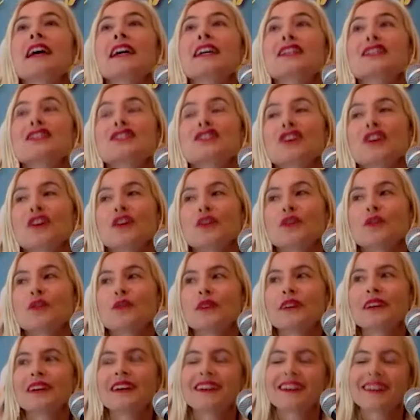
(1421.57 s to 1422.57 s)

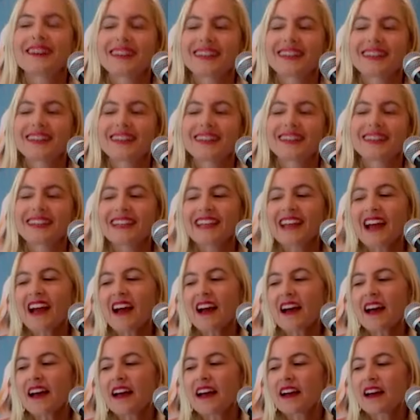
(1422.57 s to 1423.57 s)
So,
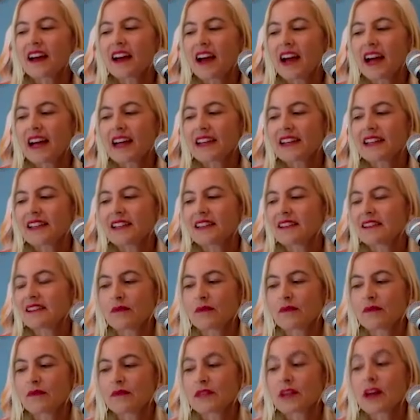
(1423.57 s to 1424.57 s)
yeah, I
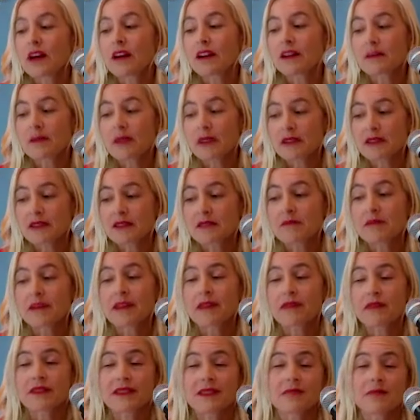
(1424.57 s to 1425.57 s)
talk about some of my
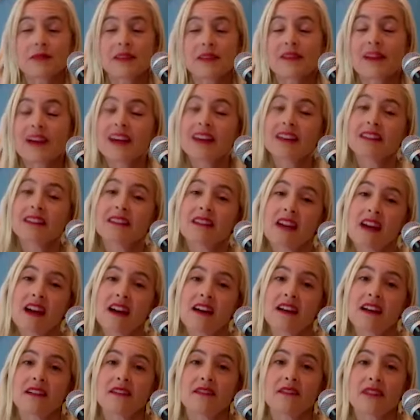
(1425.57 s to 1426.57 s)
threesomes. I've had a
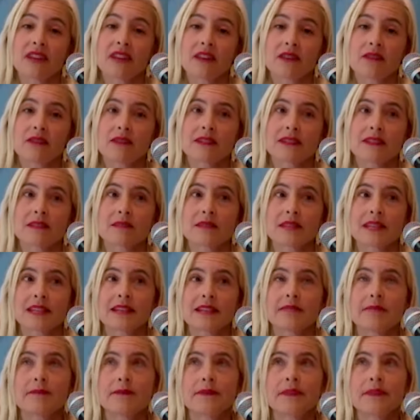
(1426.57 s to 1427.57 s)
lot of failed threesomes,
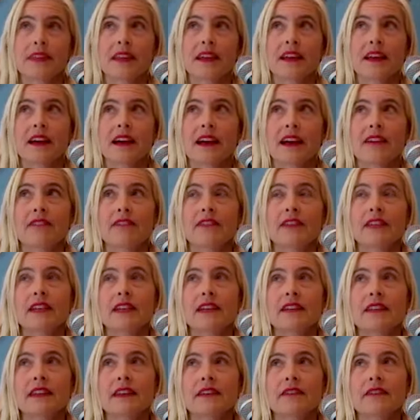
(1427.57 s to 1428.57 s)
and I feel
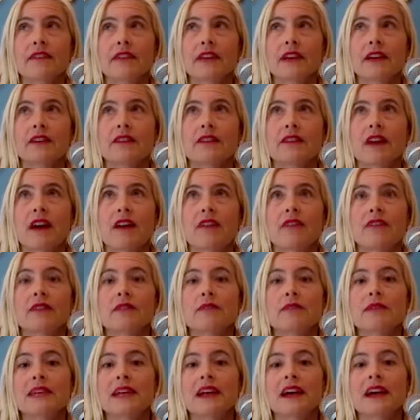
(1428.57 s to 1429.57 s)
like they failed
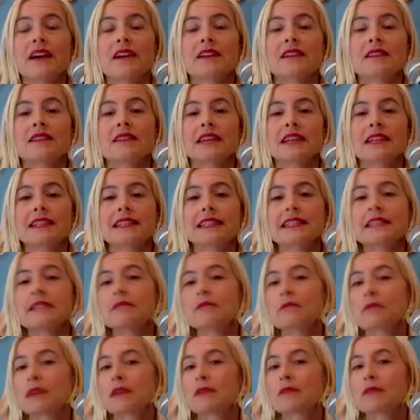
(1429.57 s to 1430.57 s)
often because they
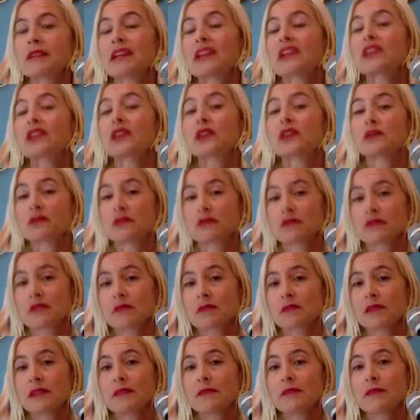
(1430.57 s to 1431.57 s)
didn't bring me closer to
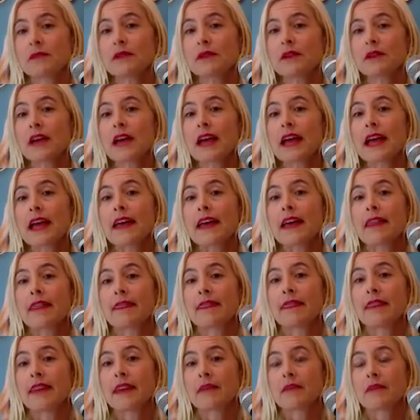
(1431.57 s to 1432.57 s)
people.
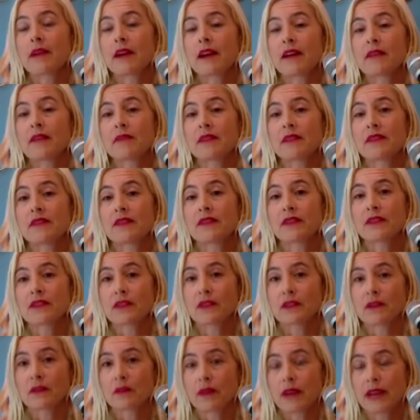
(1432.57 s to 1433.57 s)
They brought me
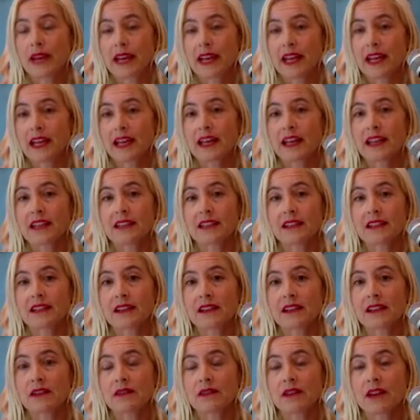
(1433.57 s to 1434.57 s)
further away. And
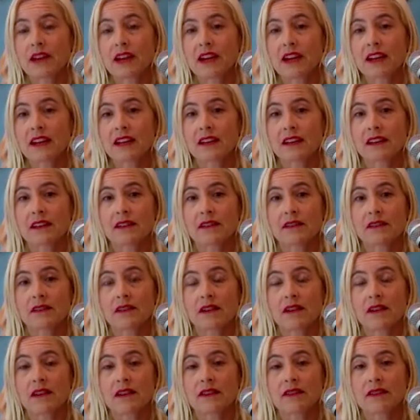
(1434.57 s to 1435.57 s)
you and I, or
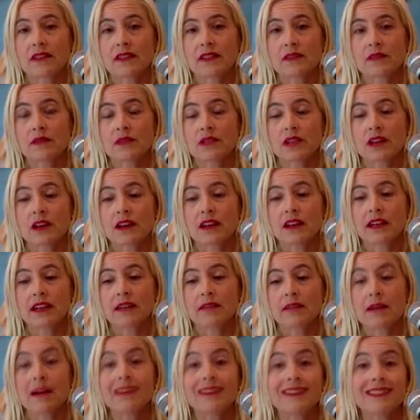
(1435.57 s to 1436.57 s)
all of us, were talking
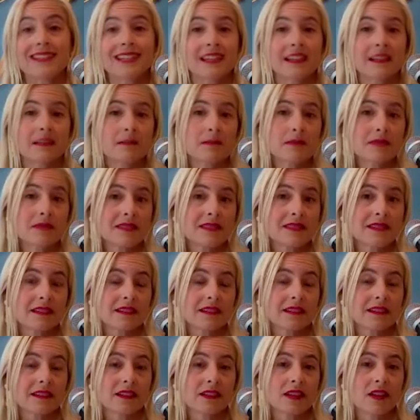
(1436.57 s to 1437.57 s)
about tips,
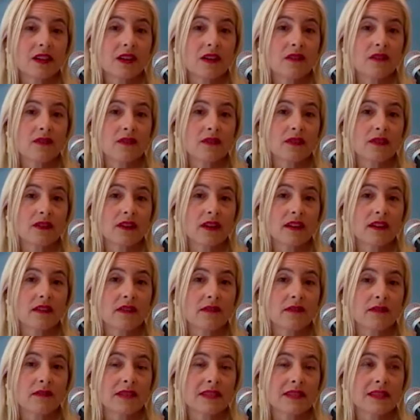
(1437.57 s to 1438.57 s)
you know, for a
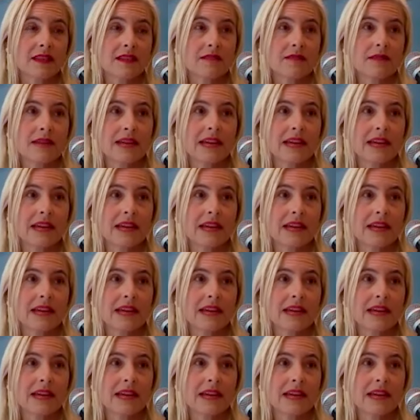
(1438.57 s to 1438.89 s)
threesome.